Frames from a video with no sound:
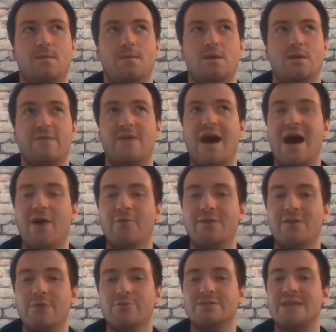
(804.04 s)
if
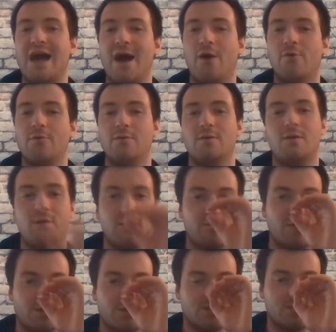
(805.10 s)
Holiday was out
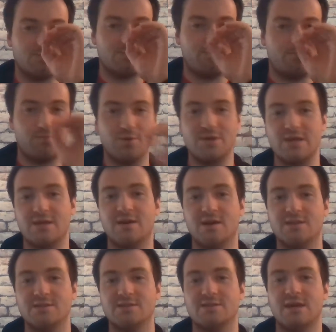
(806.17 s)
versus Boogie
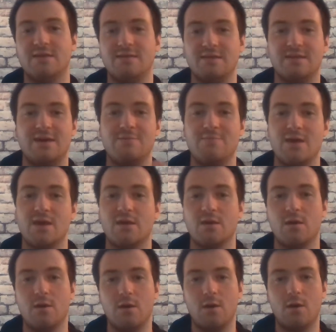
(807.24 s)
Cousins, I think that'd make
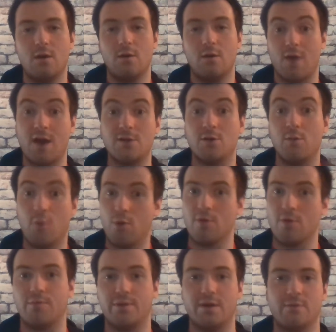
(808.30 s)
Rondo more
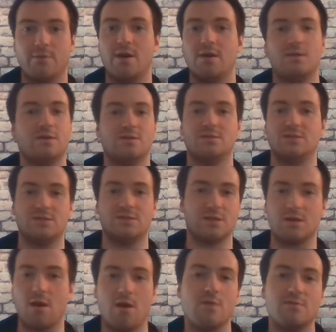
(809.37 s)
in play, right? Because it's a
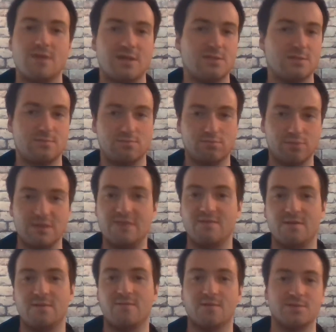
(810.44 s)
guard that's
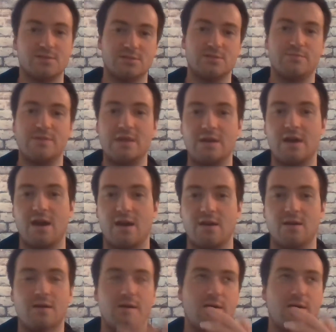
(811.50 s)
leaving versus a big guy.